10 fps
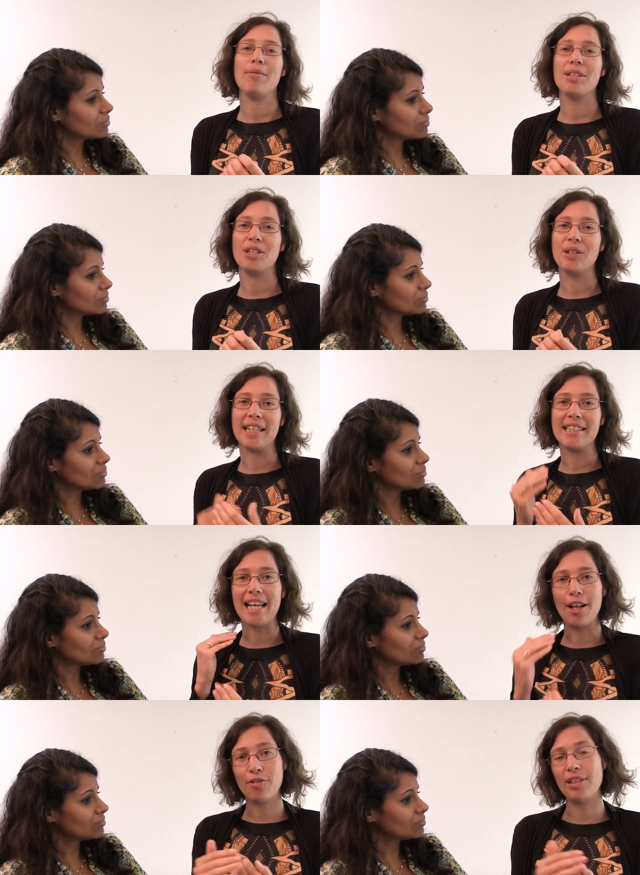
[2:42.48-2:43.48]
Speaker 1: which you can
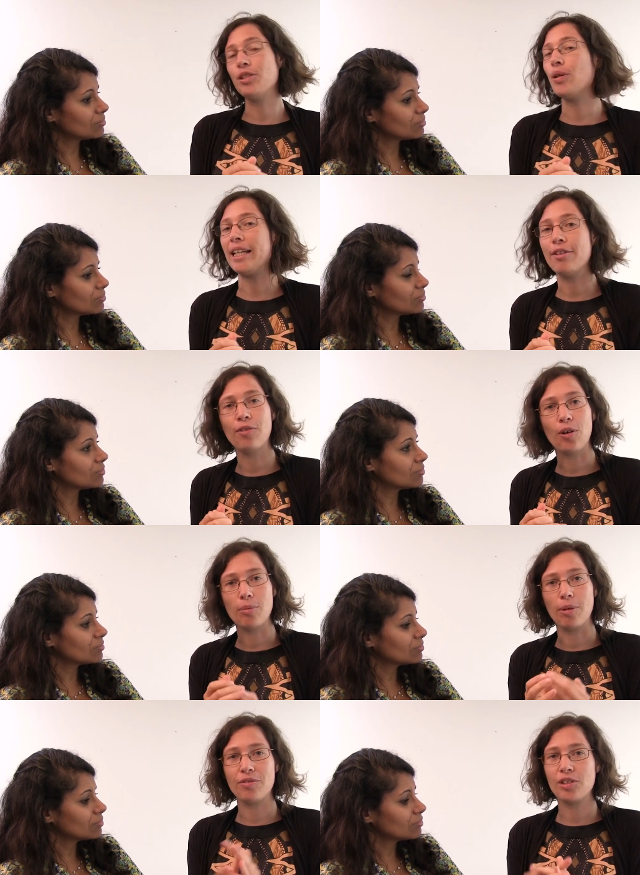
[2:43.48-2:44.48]
delve into any
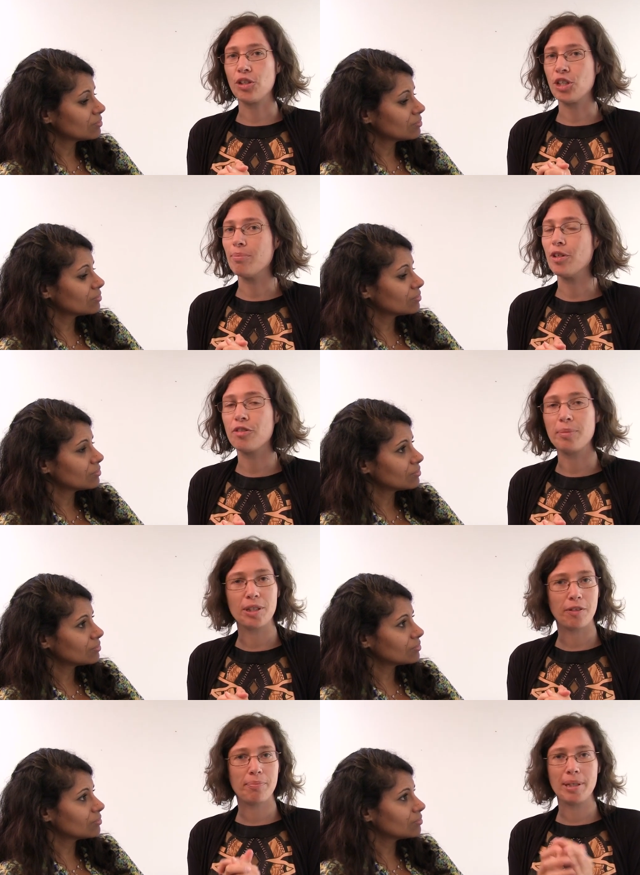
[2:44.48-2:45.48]
form of social movement
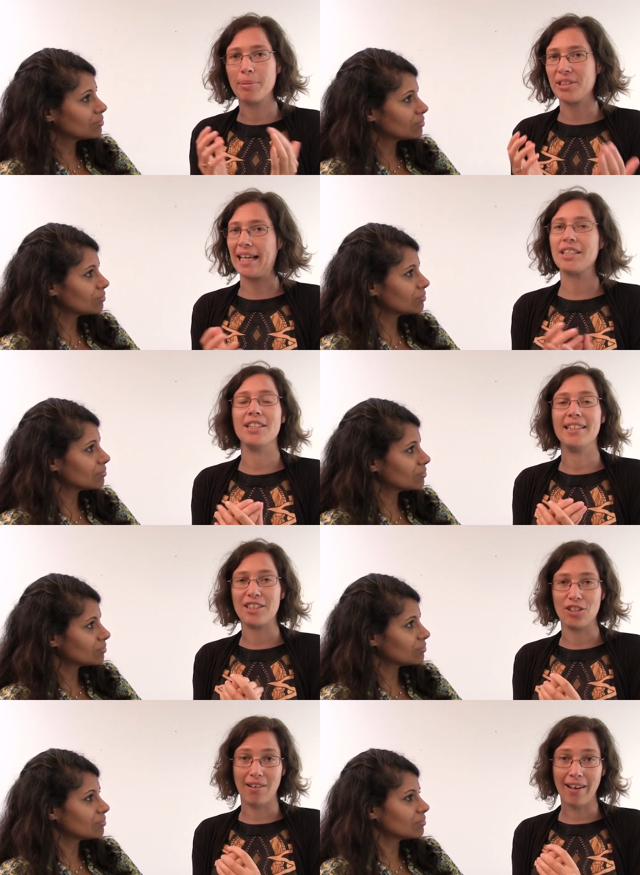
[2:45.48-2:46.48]
of people's action
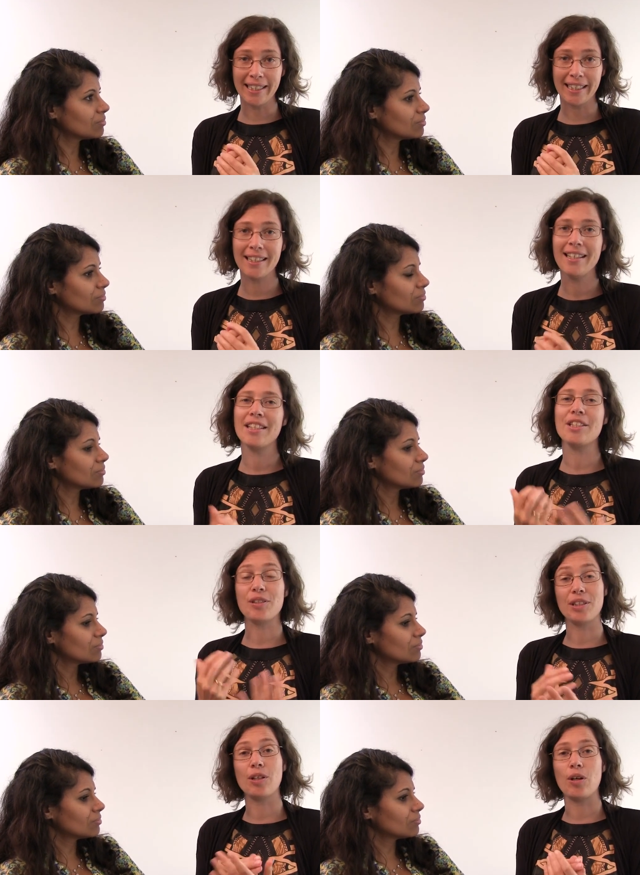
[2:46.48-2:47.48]
that you like,
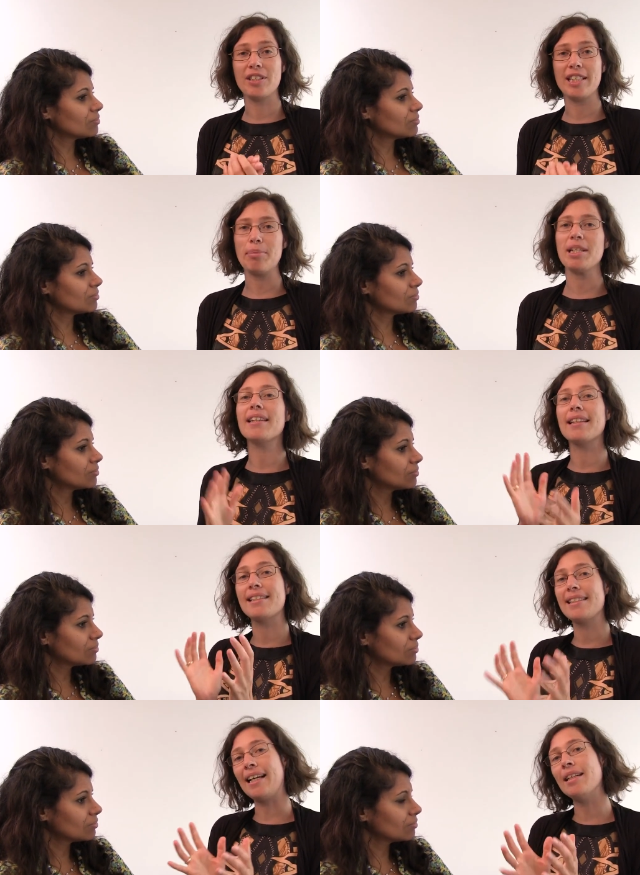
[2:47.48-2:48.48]
using the concepts. And then the
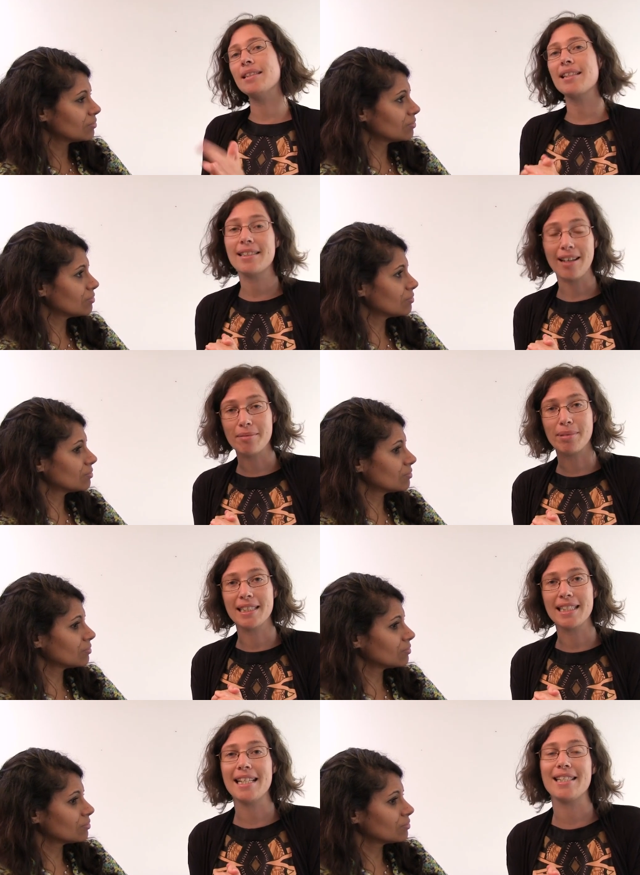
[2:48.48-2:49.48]
second
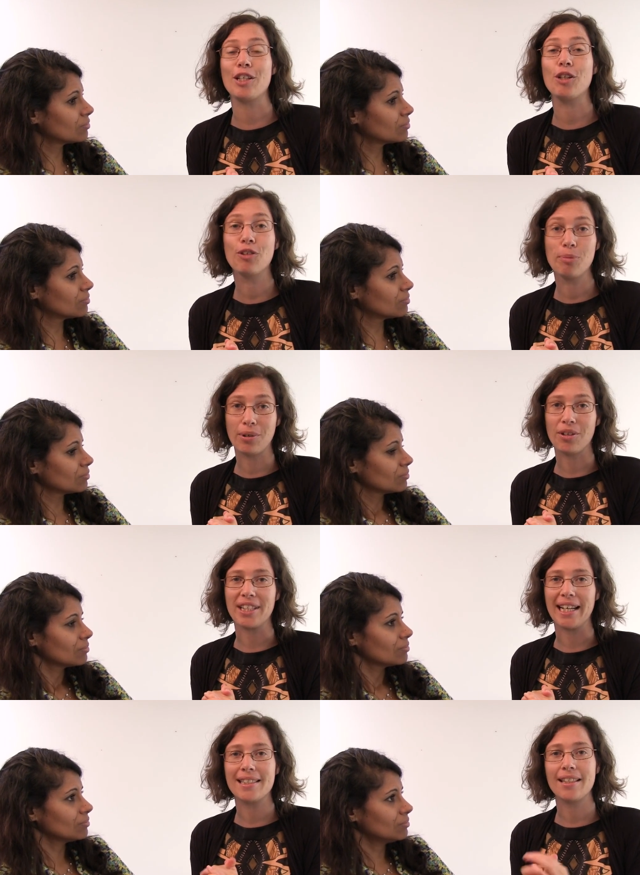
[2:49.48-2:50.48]
assignment is a group
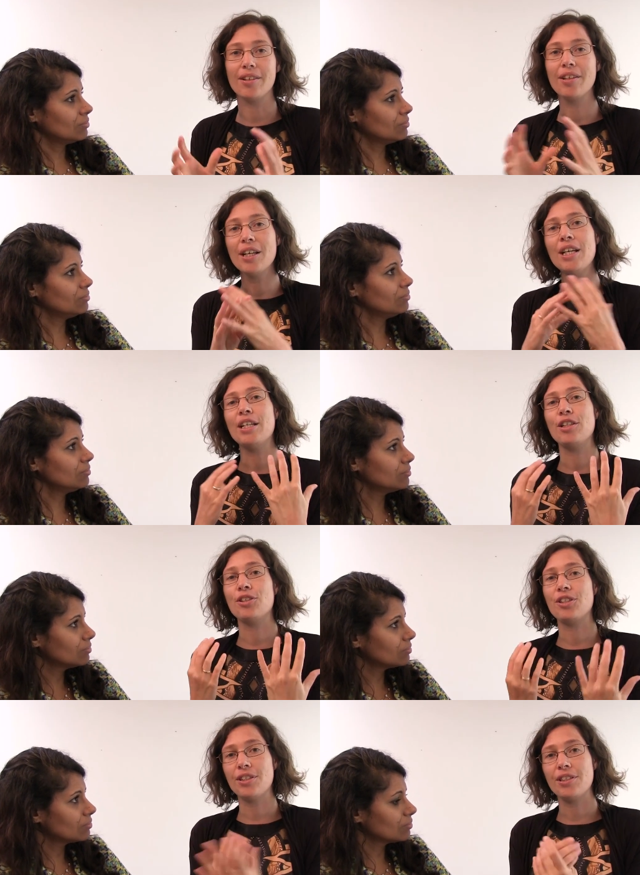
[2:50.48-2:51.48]
project. So
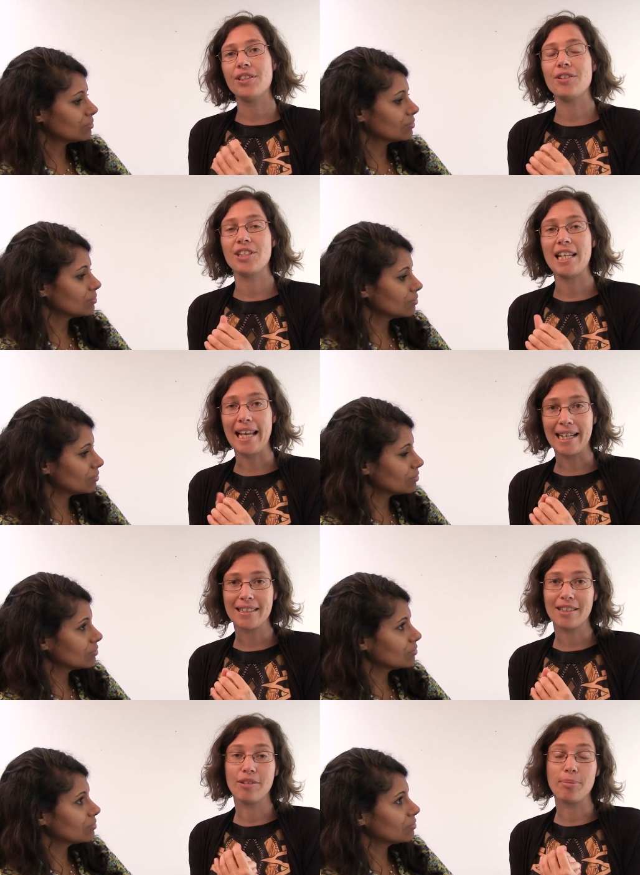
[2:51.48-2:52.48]
you select
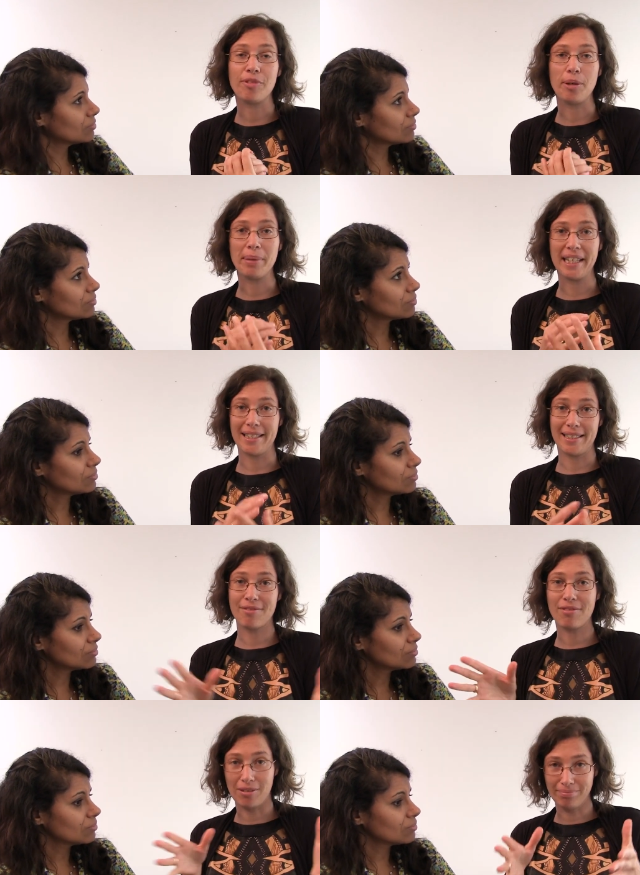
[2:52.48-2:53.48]
a group of your peers
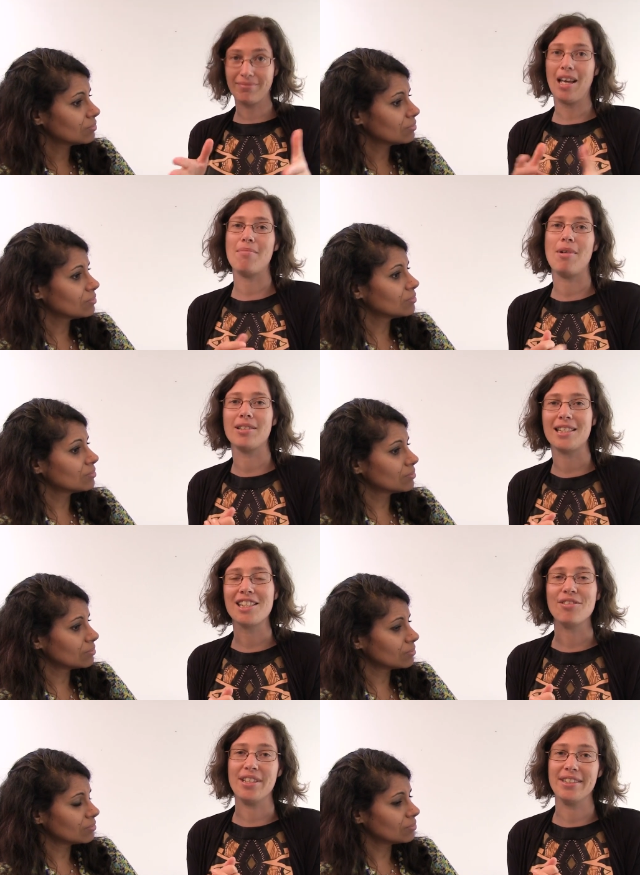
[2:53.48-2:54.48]
from among the
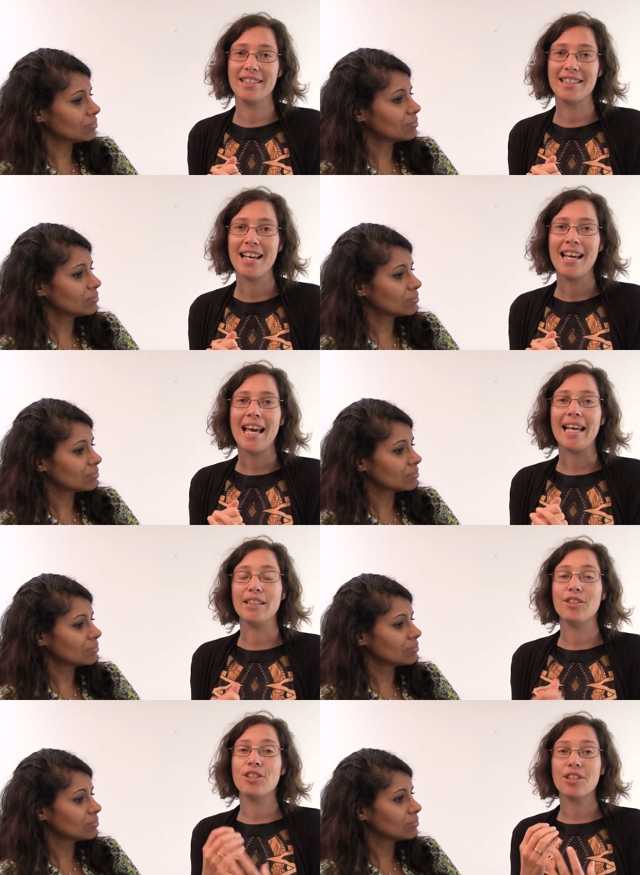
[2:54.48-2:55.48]
students, and
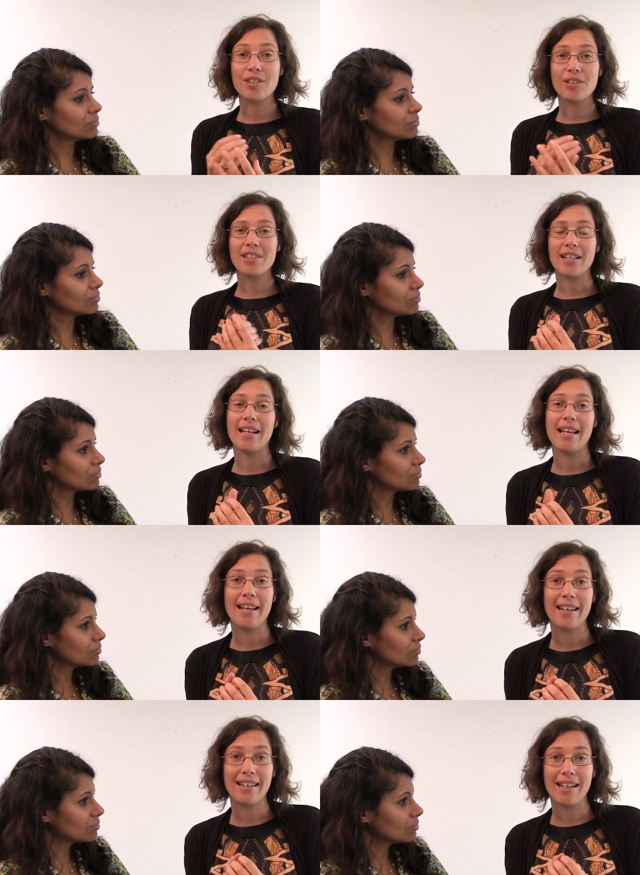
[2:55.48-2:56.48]
you choose
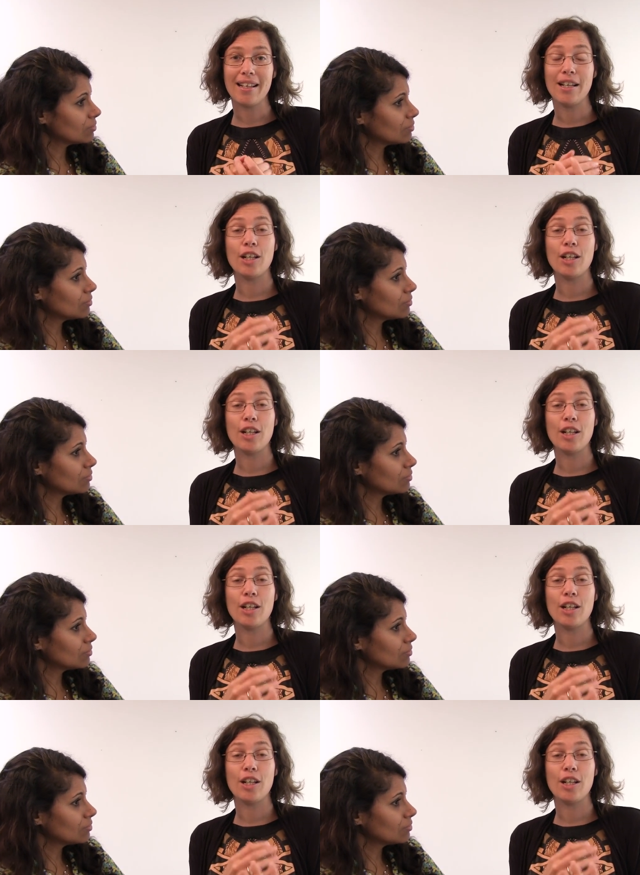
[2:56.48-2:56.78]
a